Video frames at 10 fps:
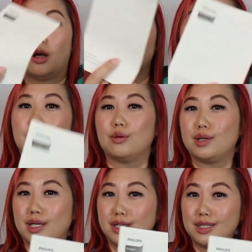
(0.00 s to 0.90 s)
also
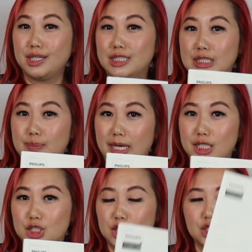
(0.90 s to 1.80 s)
in
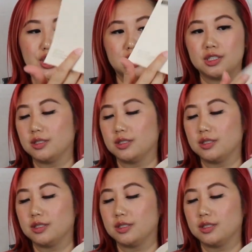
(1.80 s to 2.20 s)
Spanish.